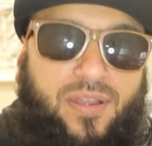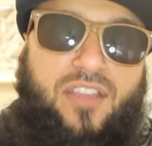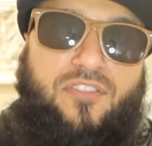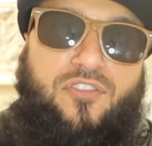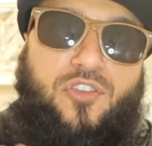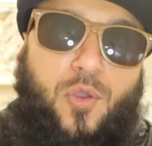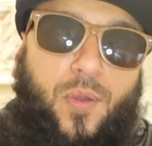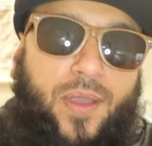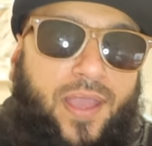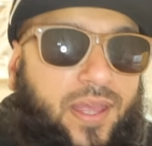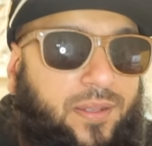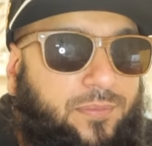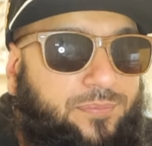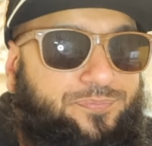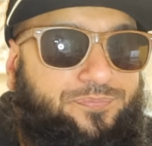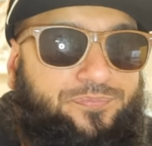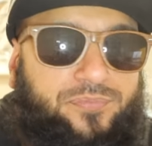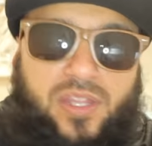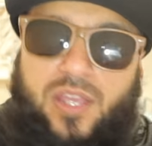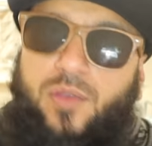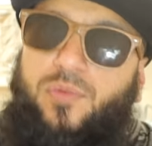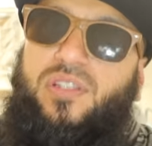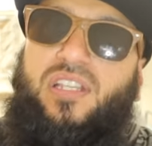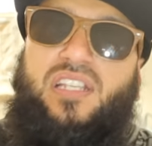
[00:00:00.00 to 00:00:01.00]
give you a
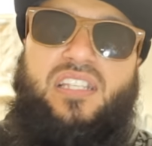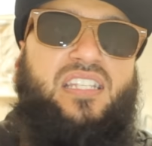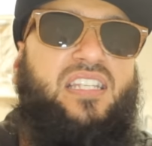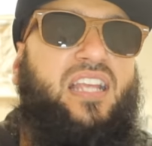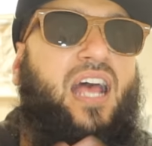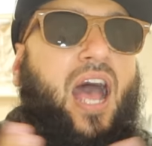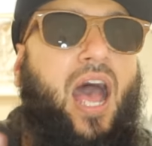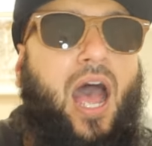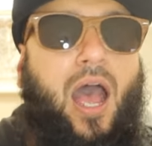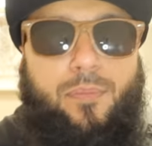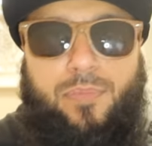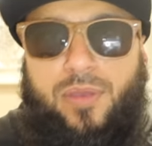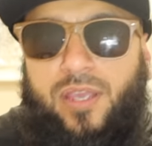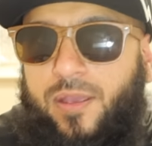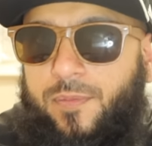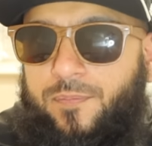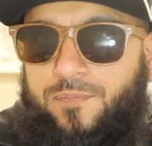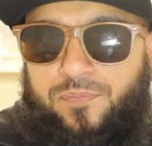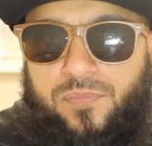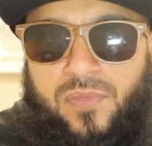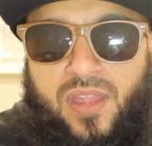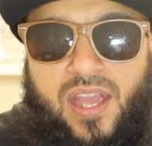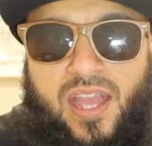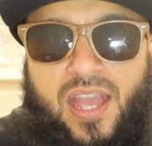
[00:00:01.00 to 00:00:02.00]
hint? He was a Sahabi.